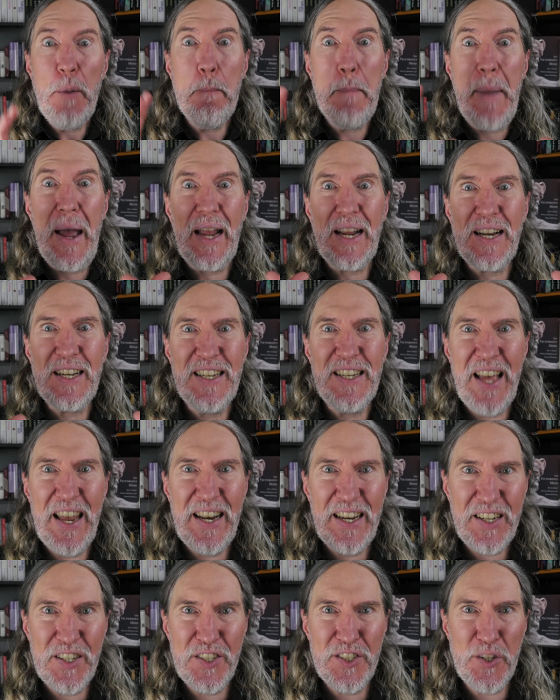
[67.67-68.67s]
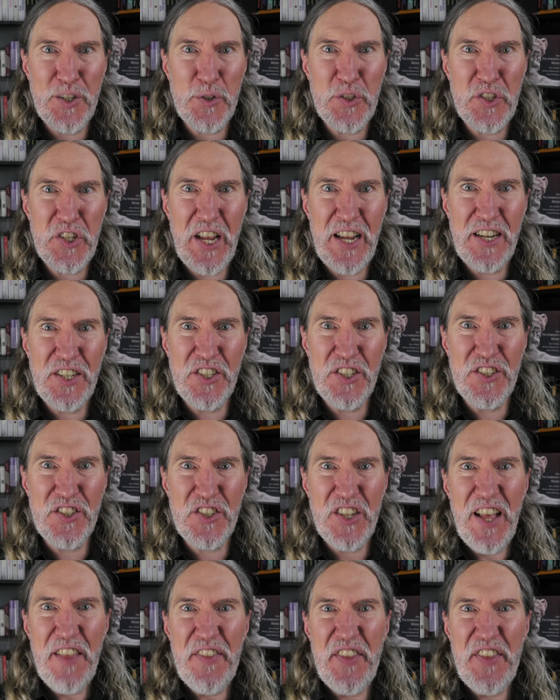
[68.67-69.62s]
magnetic associations